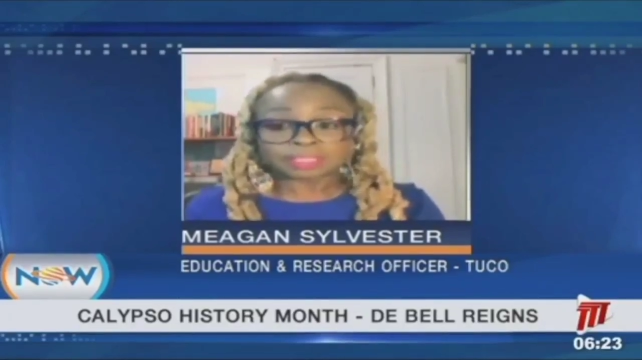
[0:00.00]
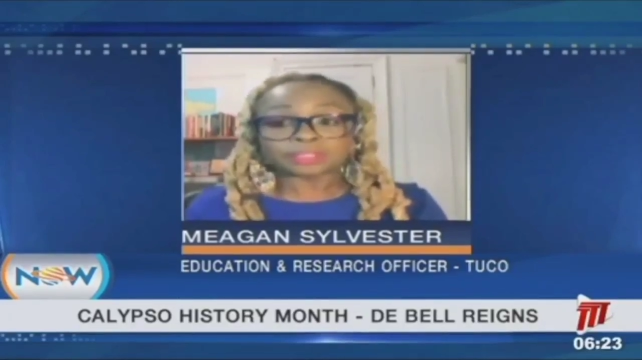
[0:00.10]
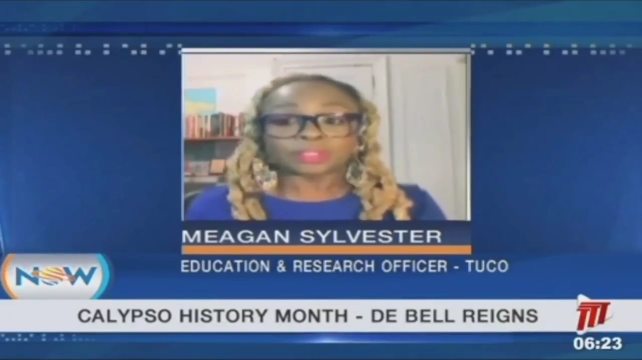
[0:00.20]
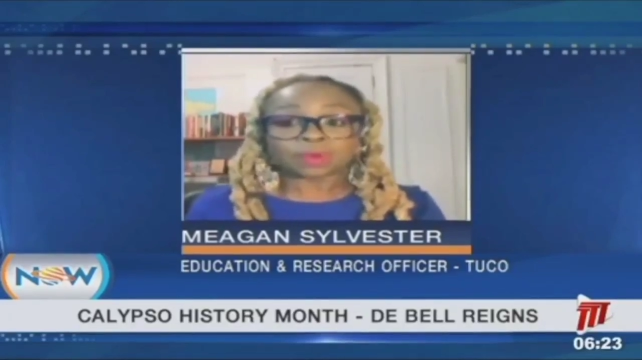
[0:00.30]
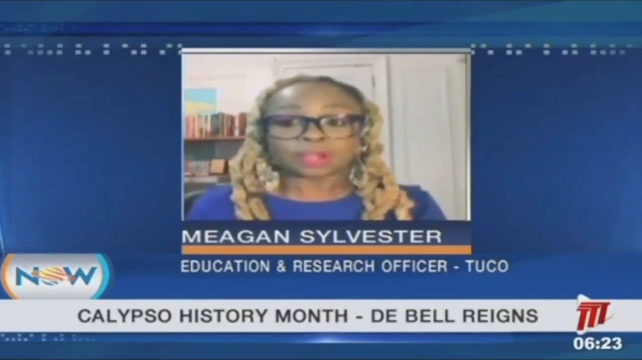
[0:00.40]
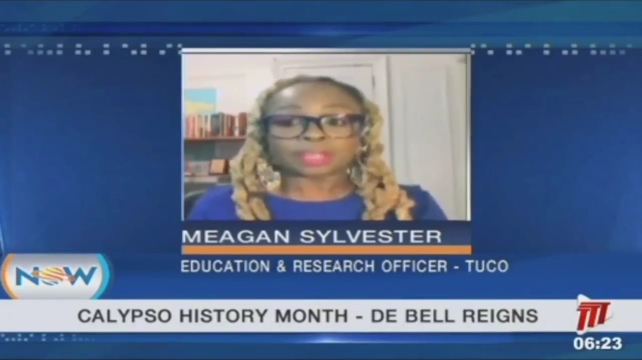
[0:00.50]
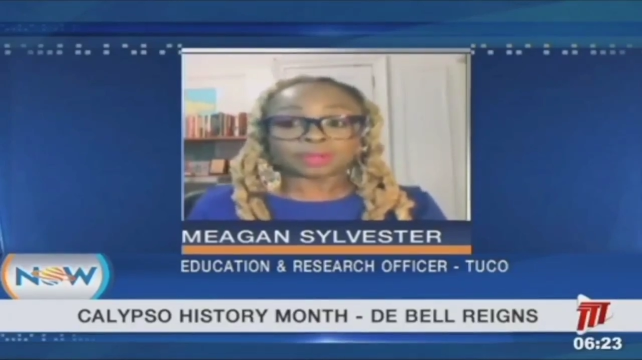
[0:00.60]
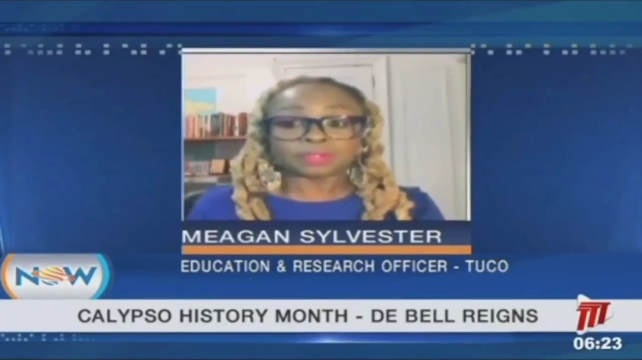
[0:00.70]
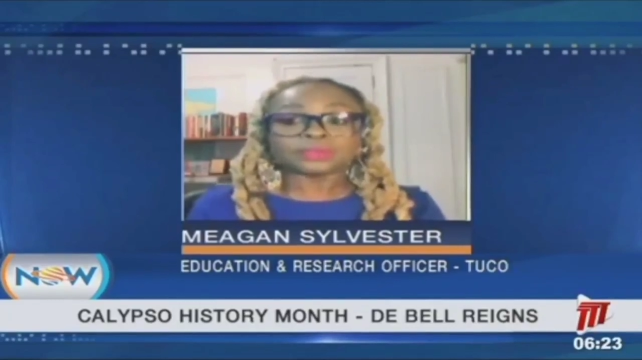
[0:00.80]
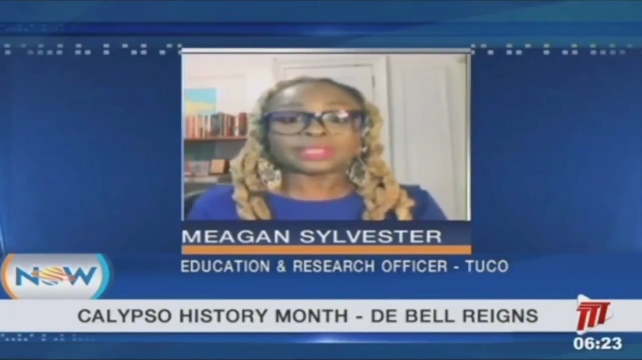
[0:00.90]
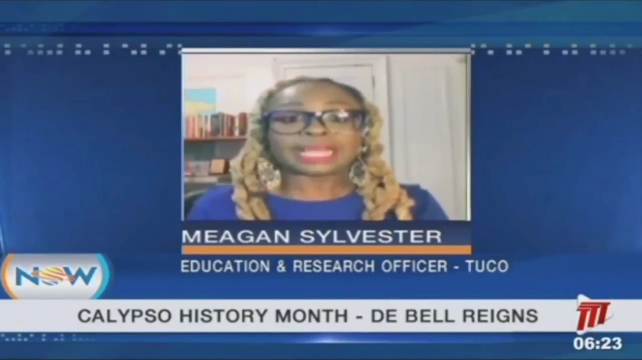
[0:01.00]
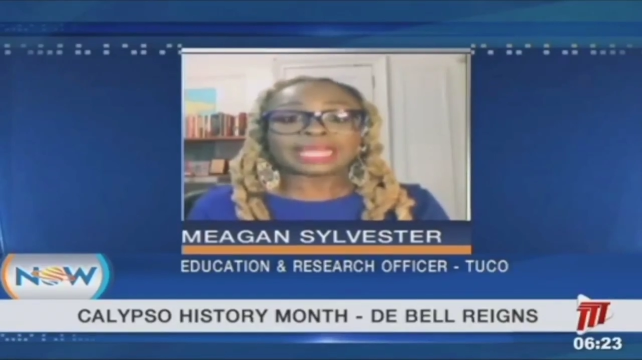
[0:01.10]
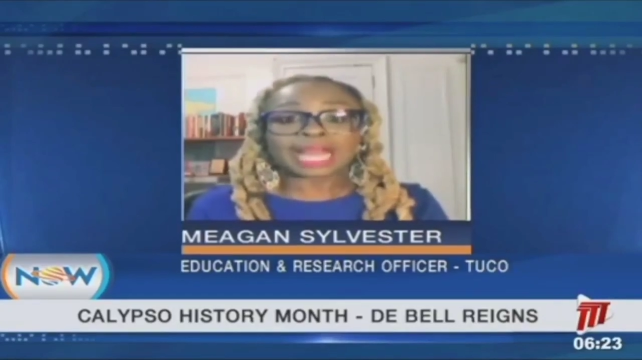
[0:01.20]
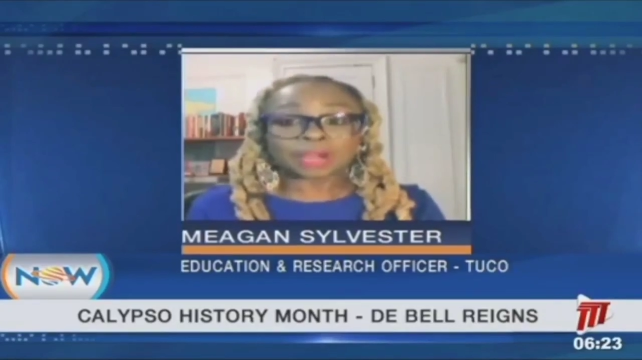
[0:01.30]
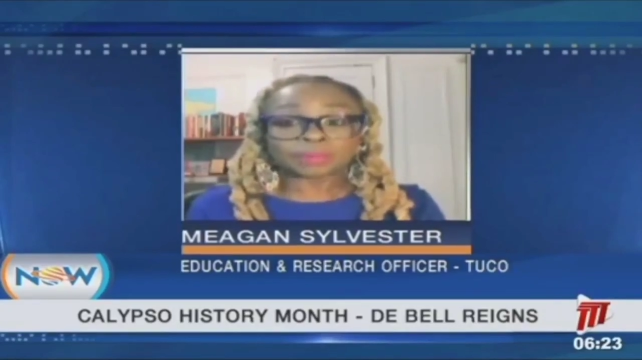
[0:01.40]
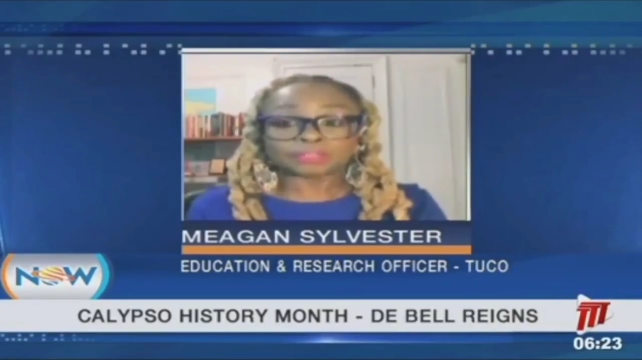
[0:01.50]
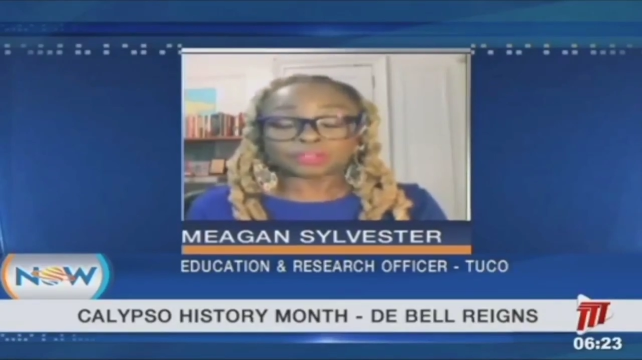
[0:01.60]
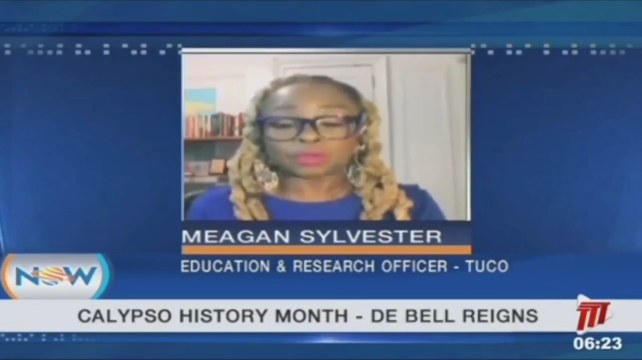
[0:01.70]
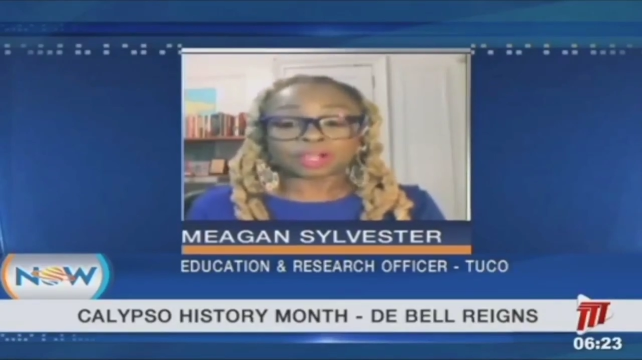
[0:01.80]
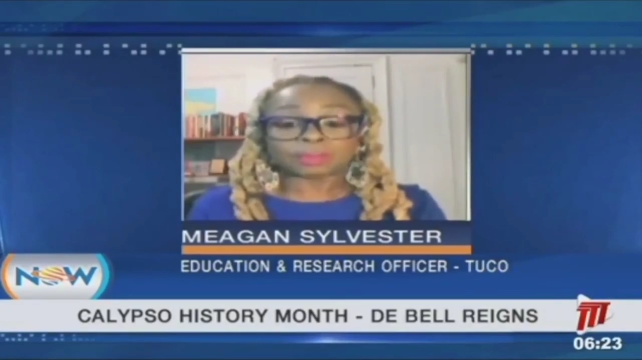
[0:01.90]
we're talking about using language, we're
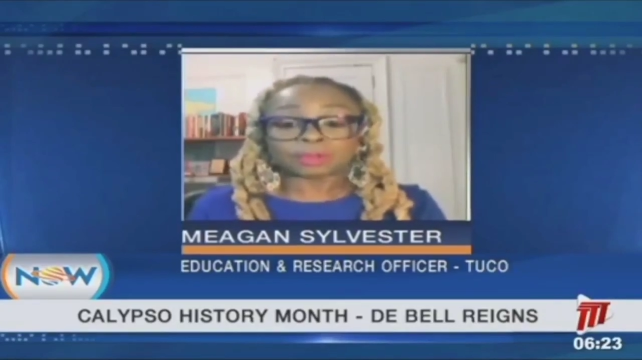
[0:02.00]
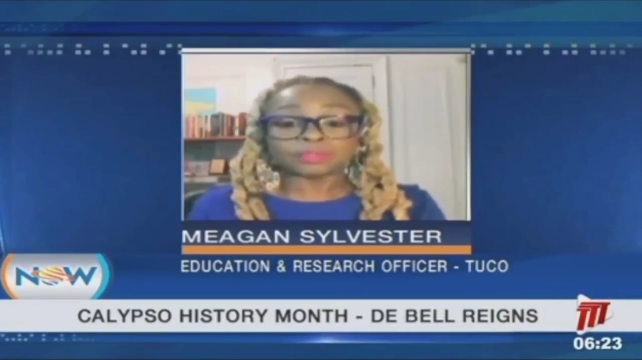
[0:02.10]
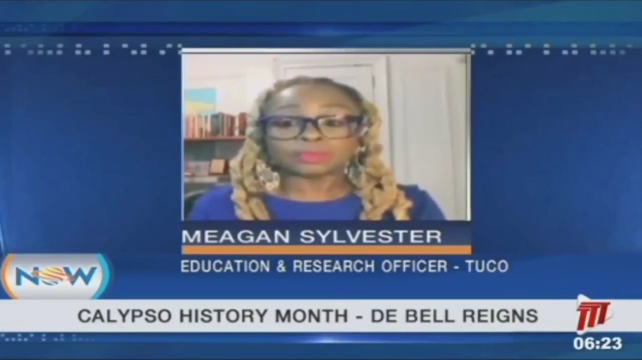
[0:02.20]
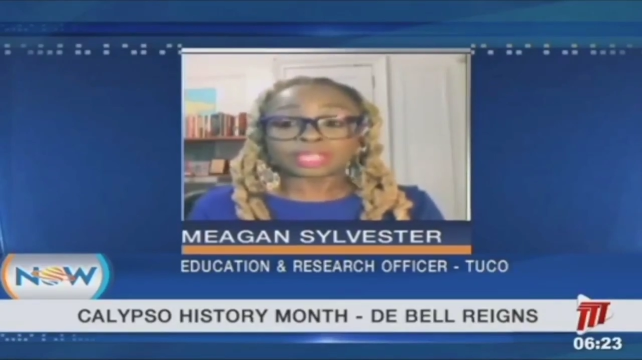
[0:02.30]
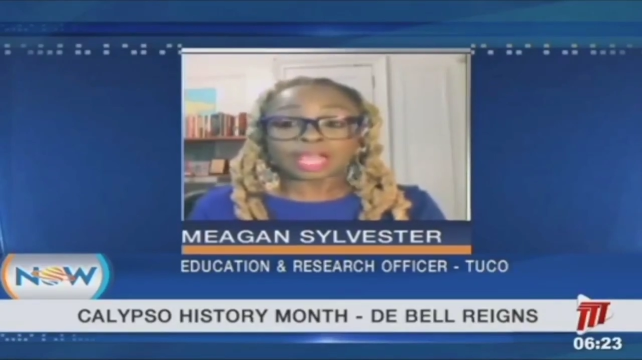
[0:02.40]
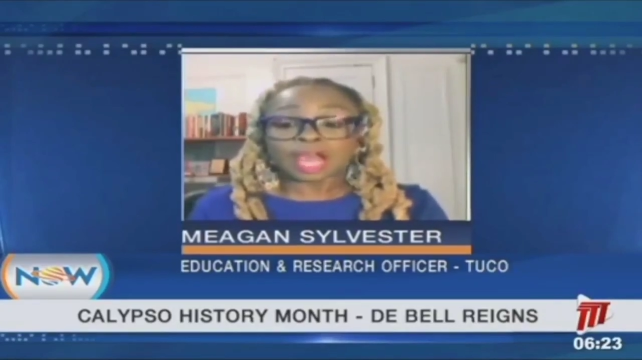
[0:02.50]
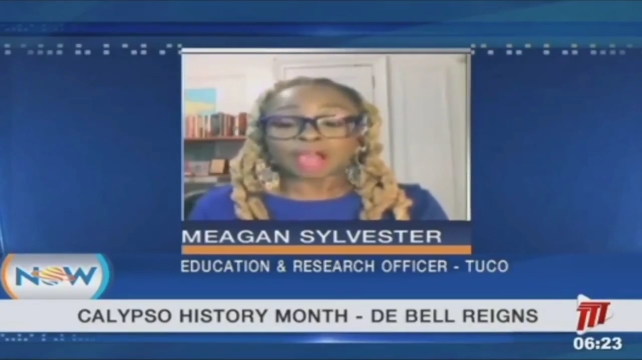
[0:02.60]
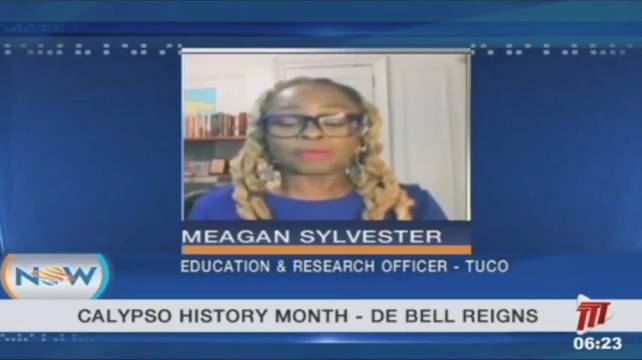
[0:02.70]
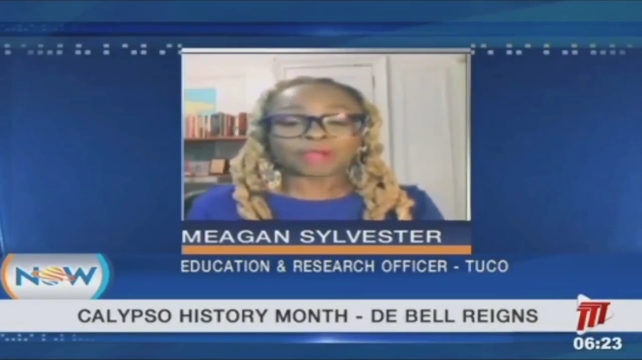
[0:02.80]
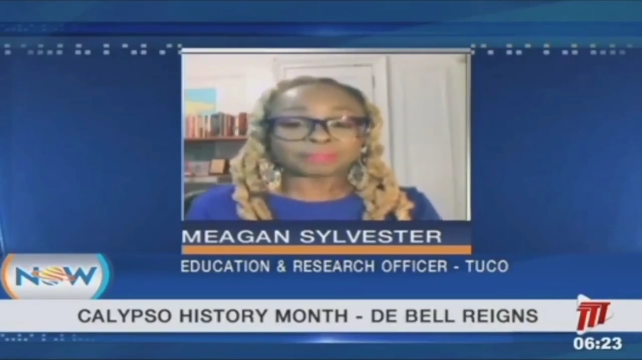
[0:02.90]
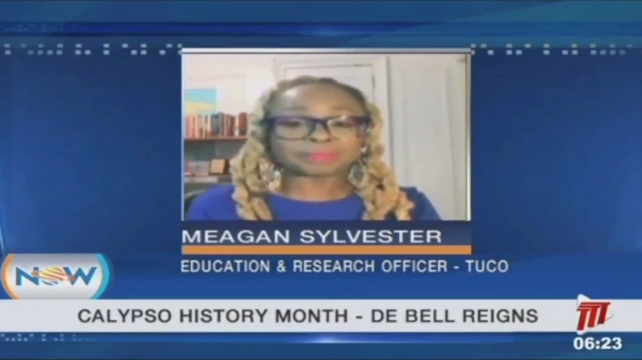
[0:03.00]
talking about using a rap